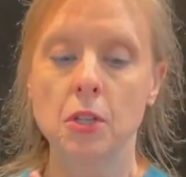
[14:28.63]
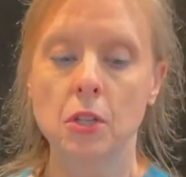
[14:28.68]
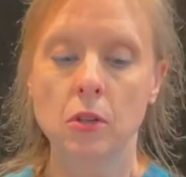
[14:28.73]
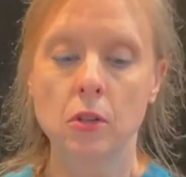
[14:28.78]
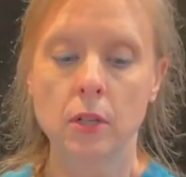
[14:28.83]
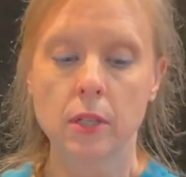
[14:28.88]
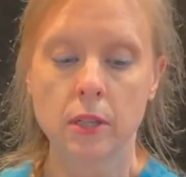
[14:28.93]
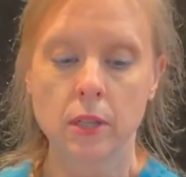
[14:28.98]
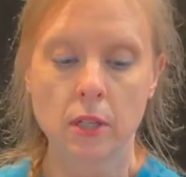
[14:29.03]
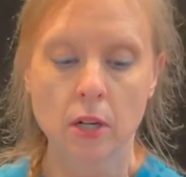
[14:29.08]
to
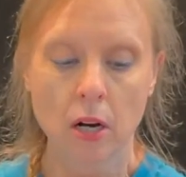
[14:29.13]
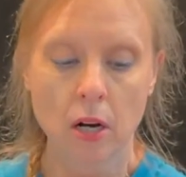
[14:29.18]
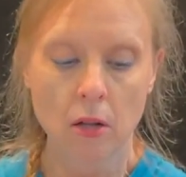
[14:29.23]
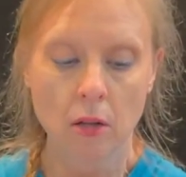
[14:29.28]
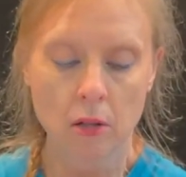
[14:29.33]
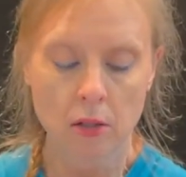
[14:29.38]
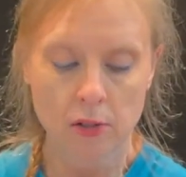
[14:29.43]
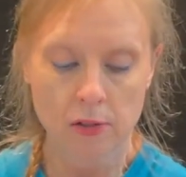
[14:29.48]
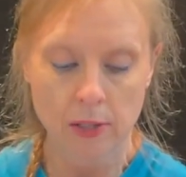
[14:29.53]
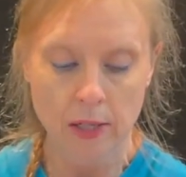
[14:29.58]
look at the
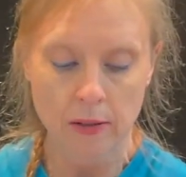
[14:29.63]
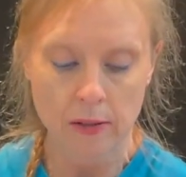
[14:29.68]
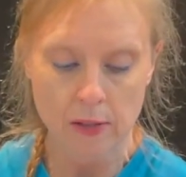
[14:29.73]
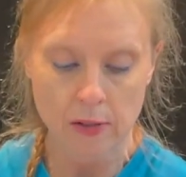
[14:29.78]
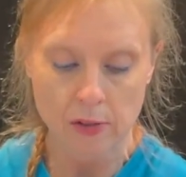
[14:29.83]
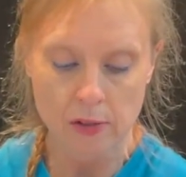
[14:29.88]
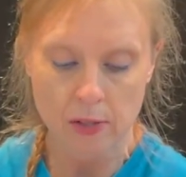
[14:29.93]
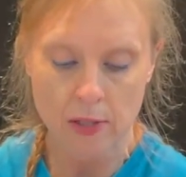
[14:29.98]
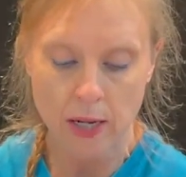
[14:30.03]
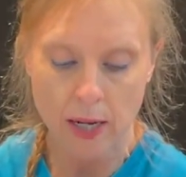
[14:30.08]
colors on
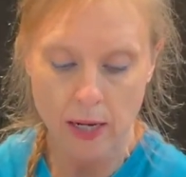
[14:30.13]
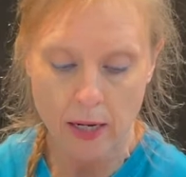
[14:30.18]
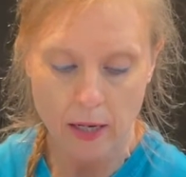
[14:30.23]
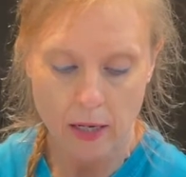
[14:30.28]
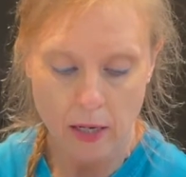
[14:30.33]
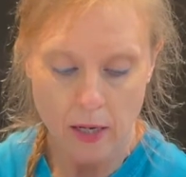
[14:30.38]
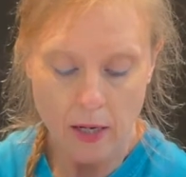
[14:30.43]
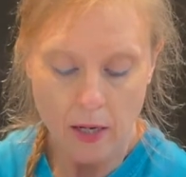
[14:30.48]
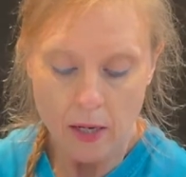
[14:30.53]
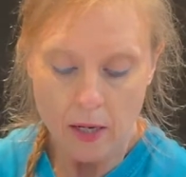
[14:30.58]
this snake.
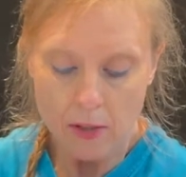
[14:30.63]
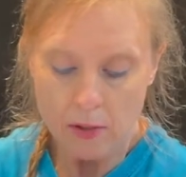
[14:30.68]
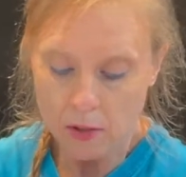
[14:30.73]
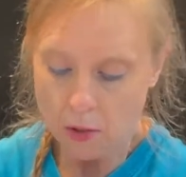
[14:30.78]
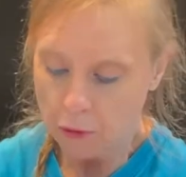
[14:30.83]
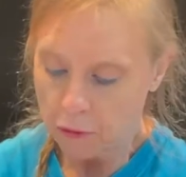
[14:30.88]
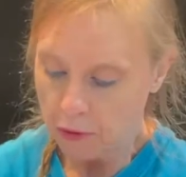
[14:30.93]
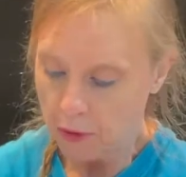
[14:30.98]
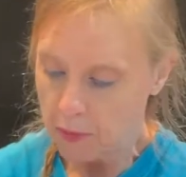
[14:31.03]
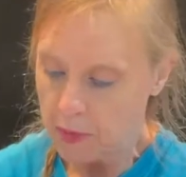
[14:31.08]

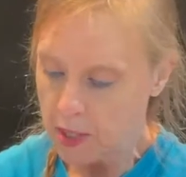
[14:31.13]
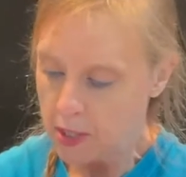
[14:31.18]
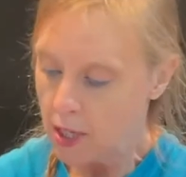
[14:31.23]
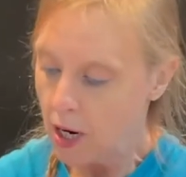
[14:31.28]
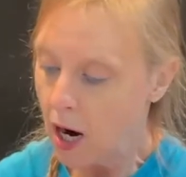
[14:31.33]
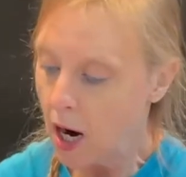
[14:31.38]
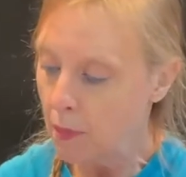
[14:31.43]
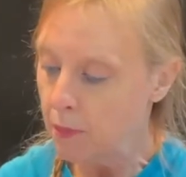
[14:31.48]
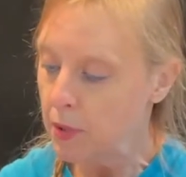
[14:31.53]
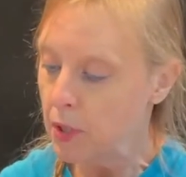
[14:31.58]
So from the
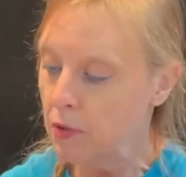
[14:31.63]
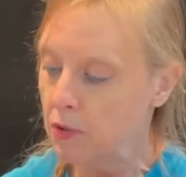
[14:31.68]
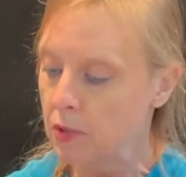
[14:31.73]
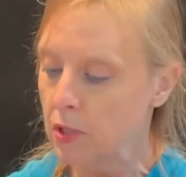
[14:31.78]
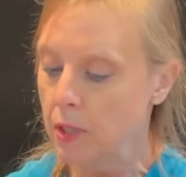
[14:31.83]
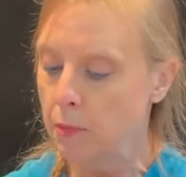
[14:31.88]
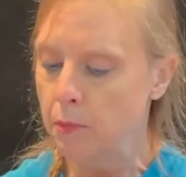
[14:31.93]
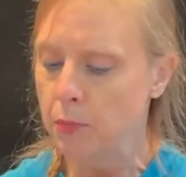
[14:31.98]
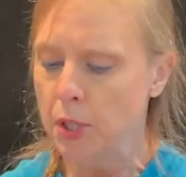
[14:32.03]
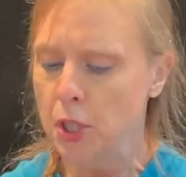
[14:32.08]
top you
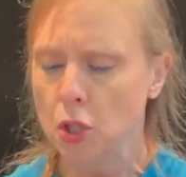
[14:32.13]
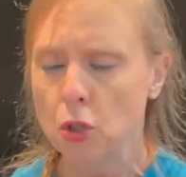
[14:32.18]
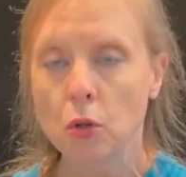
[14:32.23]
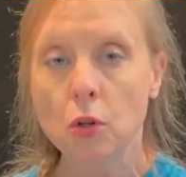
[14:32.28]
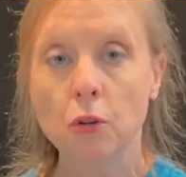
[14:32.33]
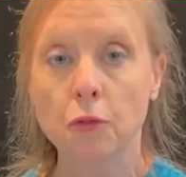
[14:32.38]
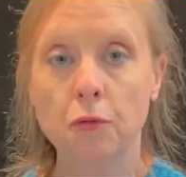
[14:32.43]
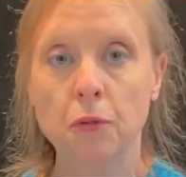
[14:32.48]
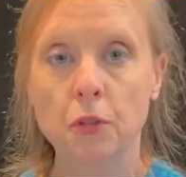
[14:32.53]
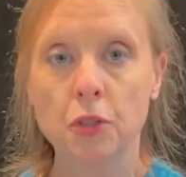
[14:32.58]
see
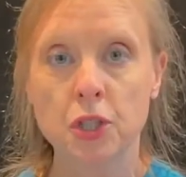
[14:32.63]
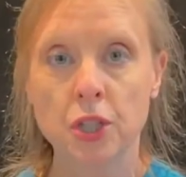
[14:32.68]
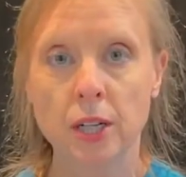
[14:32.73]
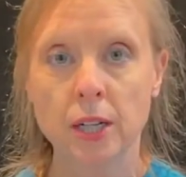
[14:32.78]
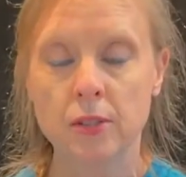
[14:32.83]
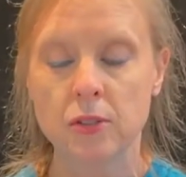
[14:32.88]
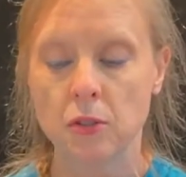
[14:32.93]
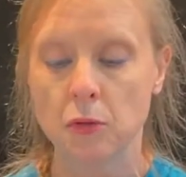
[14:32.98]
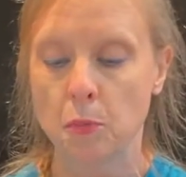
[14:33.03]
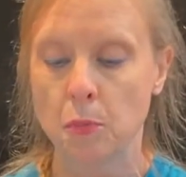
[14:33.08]
beautiful
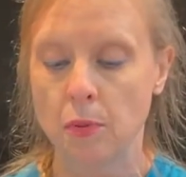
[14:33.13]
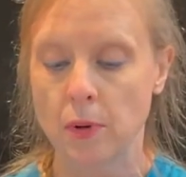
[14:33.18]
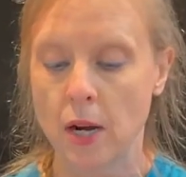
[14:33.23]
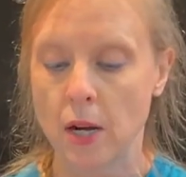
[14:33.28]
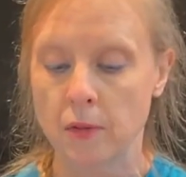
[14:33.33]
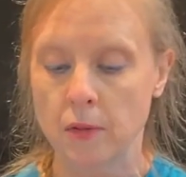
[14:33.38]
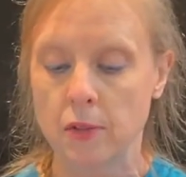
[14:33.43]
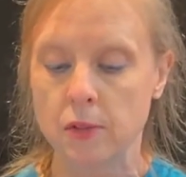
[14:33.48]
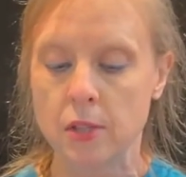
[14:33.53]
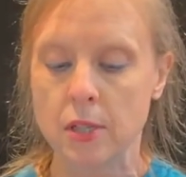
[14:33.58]
shades of
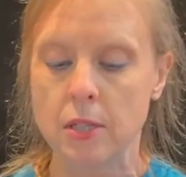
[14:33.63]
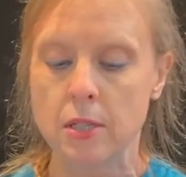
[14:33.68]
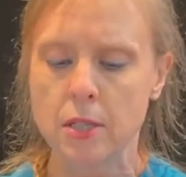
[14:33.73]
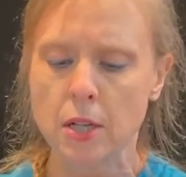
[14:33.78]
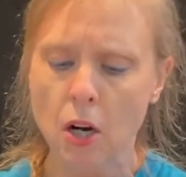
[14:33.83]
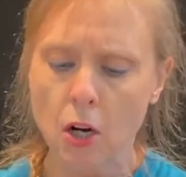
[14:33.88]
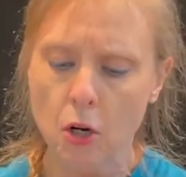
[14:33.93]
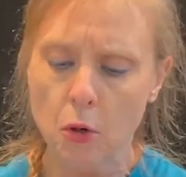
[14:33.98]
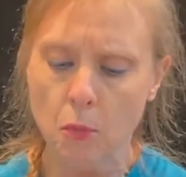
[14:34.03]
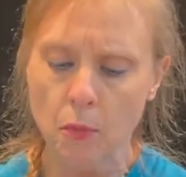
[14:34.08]
brown. You see
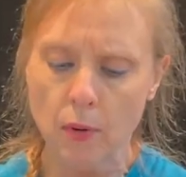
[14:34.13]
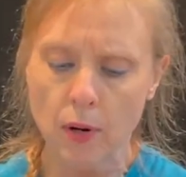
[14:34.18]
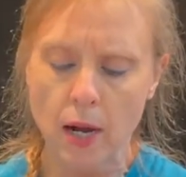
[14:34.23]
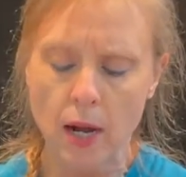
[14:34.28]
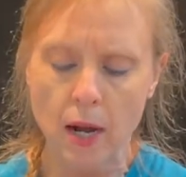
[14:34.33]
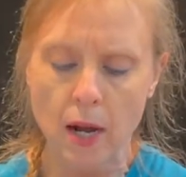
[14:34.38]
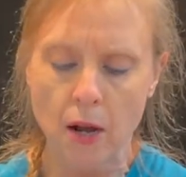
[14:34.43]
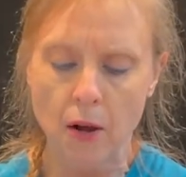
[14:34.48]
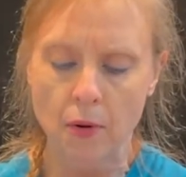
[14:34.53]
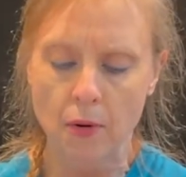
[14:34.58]
dark
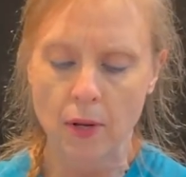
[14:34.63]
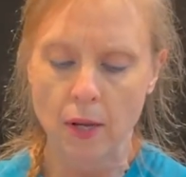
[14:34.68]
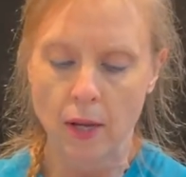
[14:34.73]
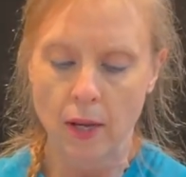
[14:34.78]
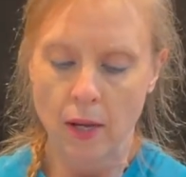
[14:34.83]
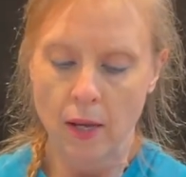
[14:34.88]
brown,